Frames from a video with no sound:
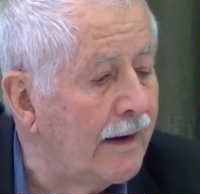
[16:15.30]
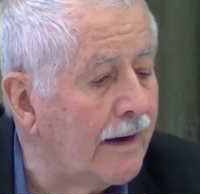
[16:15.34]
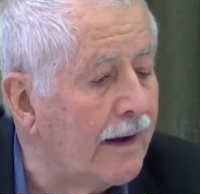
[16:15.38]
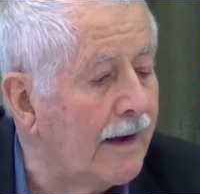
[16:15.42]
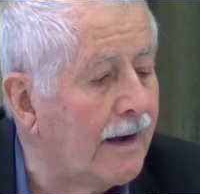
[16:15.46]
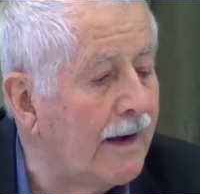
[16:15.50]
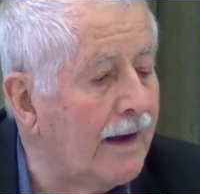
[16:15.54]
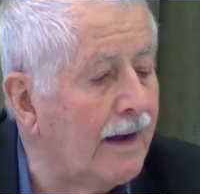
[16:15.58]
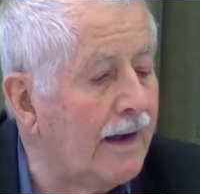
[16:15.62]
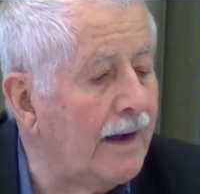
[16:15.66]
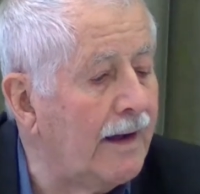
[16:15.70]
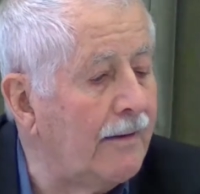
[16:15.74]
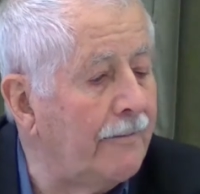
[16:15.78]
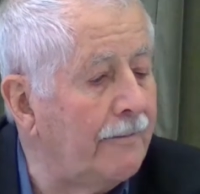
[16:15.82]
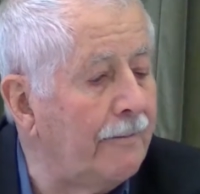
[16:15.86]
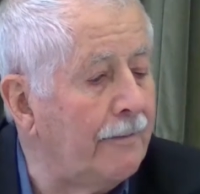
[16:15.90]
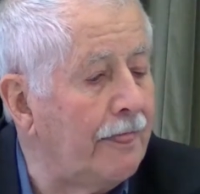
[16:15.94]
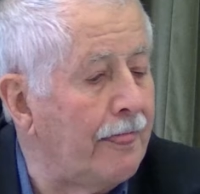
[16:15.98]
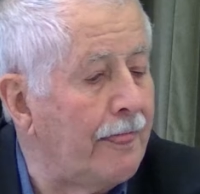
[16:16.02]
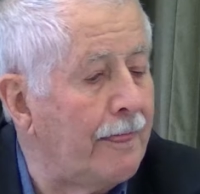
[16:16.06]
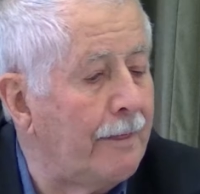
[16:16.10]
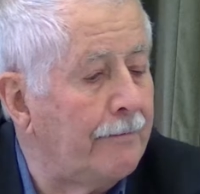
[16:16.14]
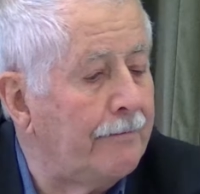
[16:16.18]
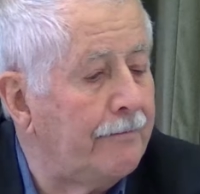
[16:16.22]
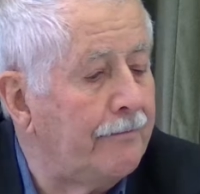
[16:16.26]

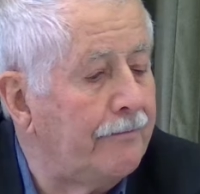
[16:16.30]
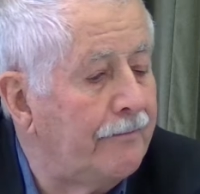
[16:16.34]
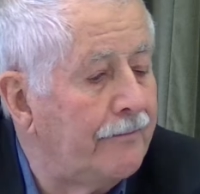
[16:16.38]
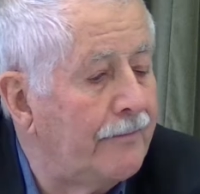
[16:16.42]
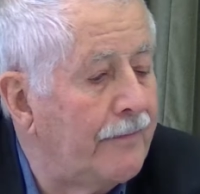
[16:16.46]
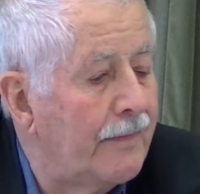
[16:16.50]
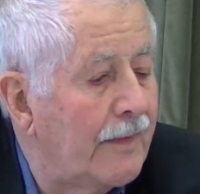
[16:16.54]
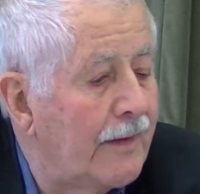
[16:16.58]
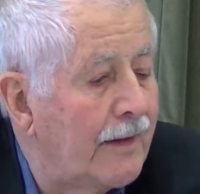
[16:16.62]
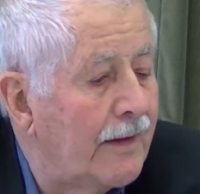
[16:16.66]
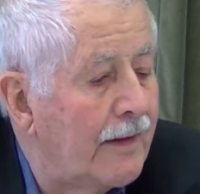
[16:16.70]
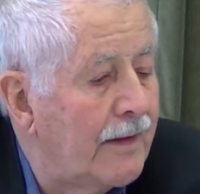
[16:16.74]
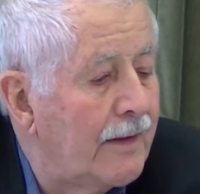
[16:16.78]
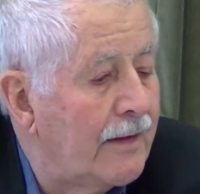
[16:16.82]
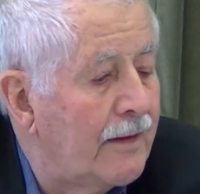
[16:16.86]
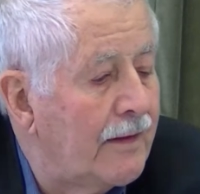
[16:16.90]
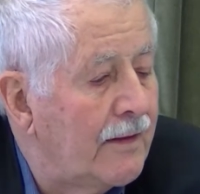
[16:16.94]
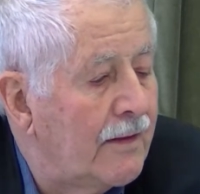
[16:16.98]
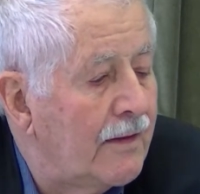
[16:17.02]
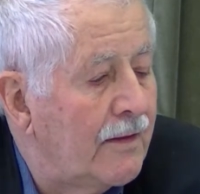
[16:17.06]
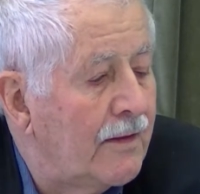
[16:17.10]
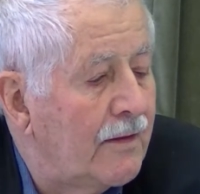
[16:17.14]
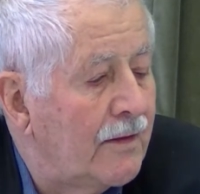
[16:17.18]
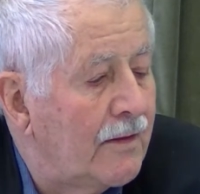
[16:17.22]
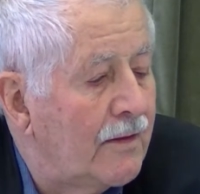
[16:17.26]
Um,
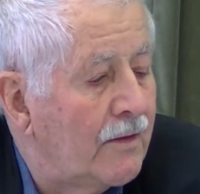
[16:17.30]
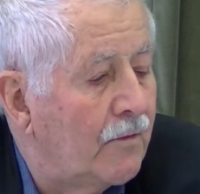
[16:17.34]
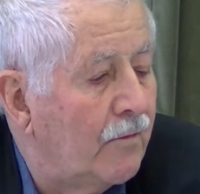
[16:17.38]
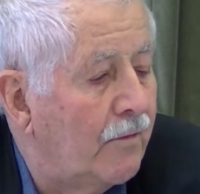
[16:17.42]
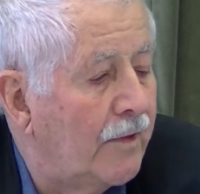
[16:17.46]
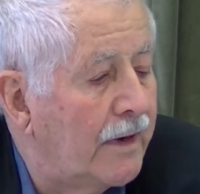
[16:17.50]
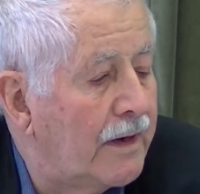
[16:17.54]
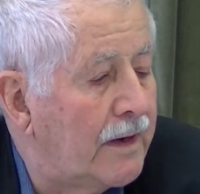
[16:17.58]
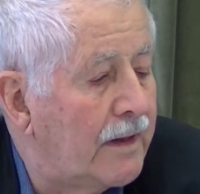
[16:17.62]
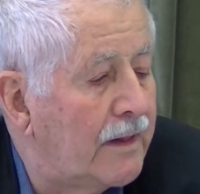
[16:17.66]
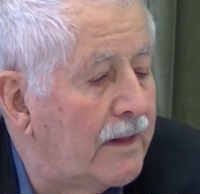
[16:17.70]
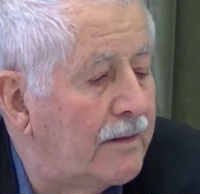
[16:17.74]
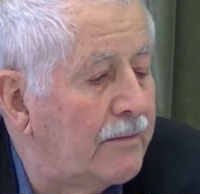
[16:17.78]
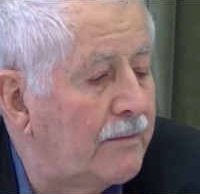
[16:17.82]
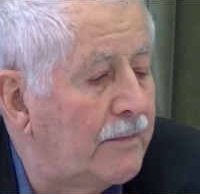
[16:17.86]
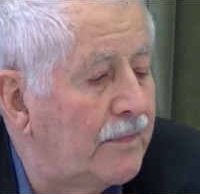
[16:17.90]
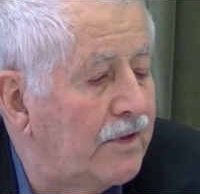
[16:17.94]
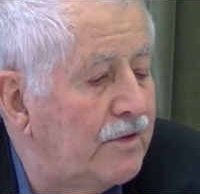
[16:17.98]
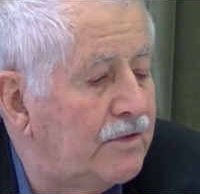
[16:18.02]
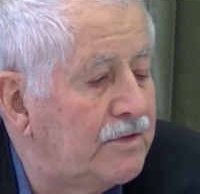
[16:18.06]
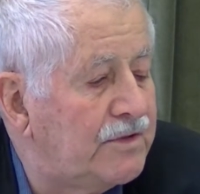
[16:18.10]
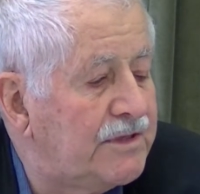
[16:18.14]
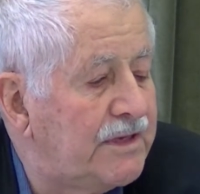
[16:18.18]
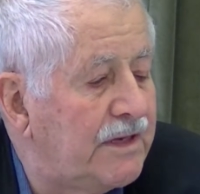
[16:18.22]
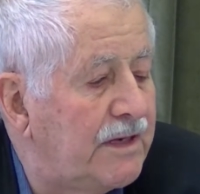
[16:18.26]
one of the
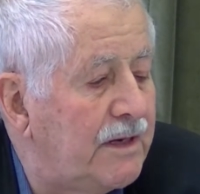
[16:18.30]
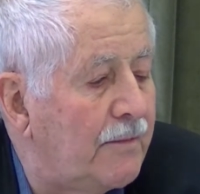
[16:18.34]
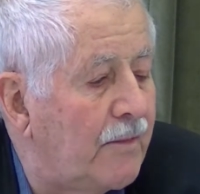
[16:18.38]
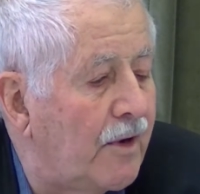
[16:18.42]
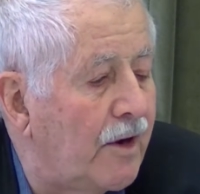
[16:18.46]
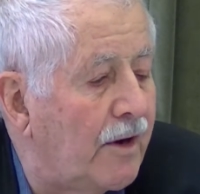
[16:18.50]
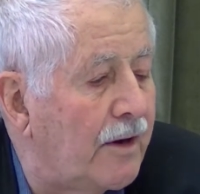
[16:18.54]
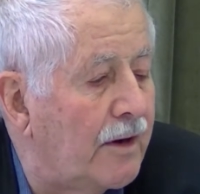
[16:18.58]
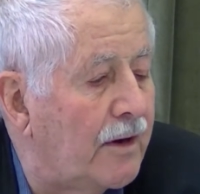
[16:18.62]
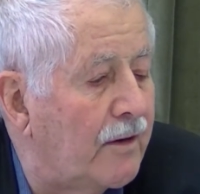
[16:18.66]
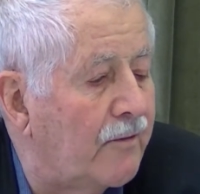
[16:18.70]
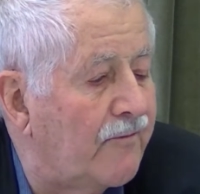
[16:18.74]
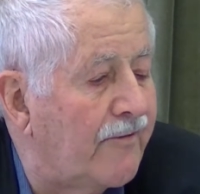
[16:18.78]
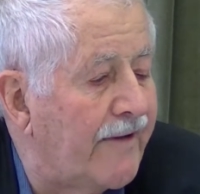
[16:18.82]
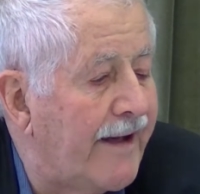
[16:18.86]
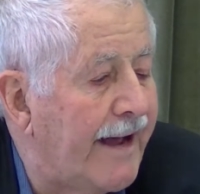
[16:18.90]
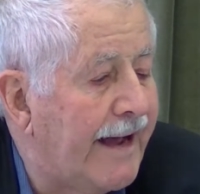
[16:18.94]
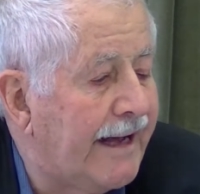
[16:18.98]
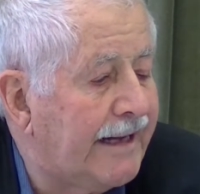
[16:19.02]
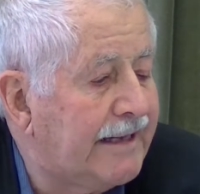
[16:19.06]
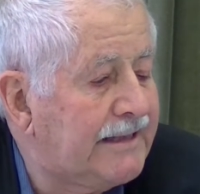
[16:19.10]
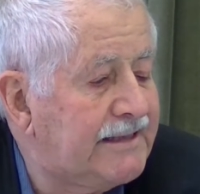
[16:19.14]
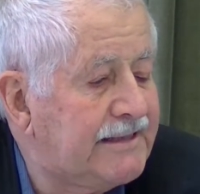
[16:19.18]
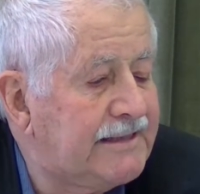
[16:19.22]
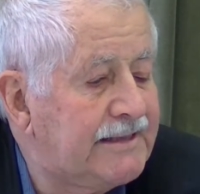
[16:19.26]
museum
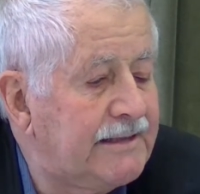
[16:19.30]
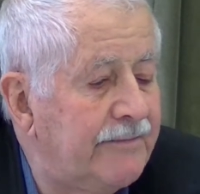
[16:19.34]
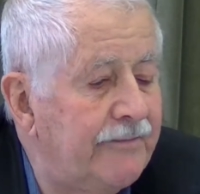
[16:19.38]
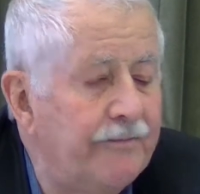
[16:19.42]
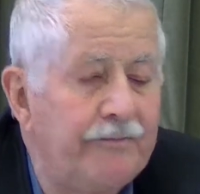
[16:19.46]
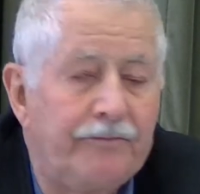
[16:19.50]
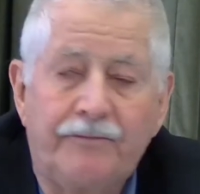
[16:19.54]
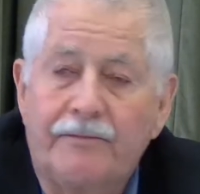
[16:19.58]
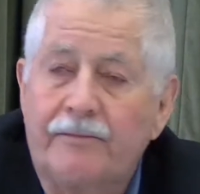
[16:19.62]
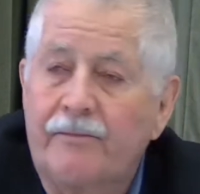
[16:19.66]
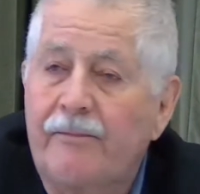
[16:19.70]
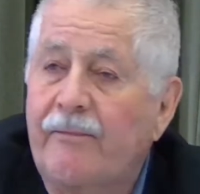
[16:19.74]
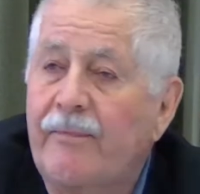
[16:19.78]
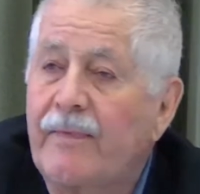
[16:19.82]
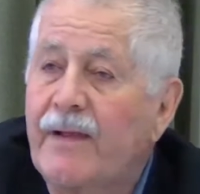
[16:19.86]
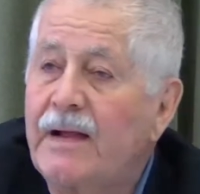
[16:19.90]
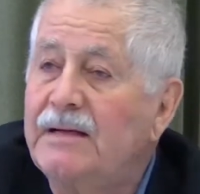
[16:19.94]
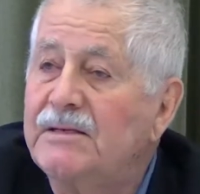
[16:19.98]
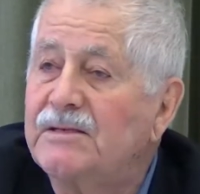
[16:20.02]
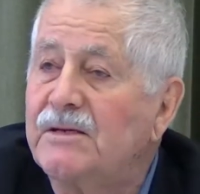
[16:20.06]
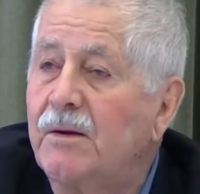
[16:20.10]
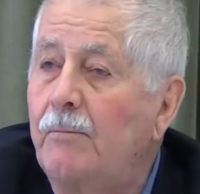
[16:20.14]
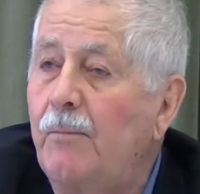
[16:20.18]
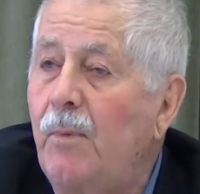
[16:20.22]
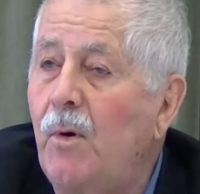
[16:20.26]
artifacts
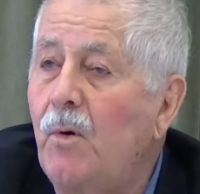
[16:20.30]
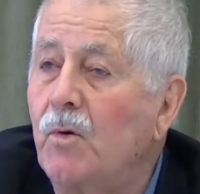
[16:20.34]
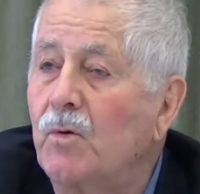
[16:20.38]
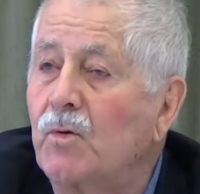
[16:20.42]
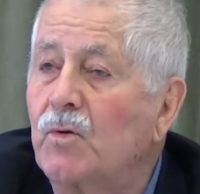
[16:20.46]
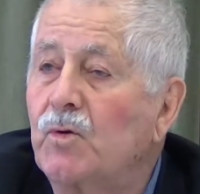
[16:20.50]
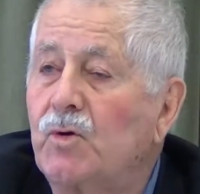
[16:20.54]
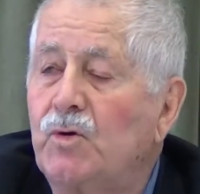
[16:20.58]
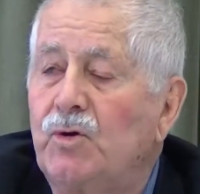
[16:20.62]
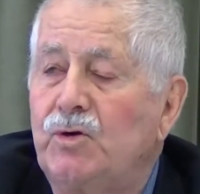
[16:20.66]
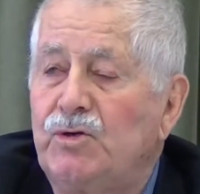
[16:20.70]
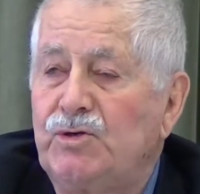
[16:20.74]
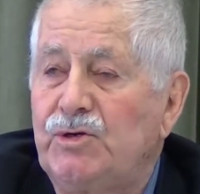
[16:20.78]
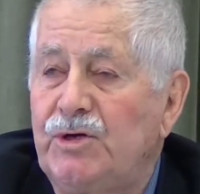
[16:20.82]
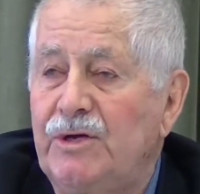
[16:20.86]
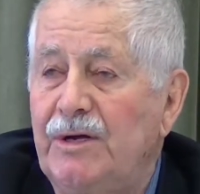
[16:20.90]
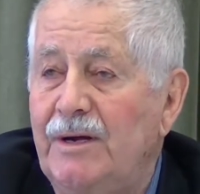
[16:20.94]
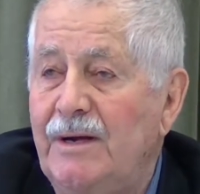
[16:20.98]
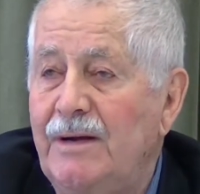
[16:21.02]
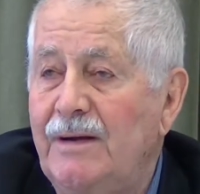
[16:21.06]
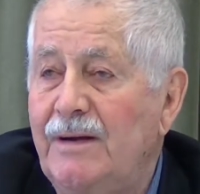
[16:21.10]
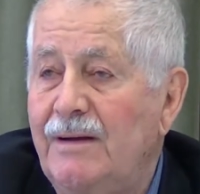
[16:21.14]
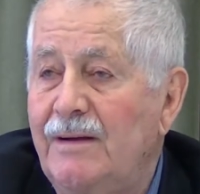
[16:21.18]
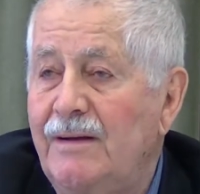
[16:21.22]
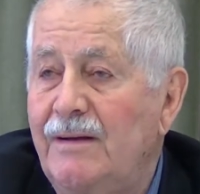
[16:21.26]
is a boat
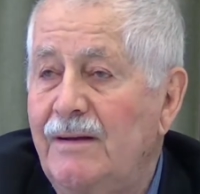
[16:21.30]
cushion,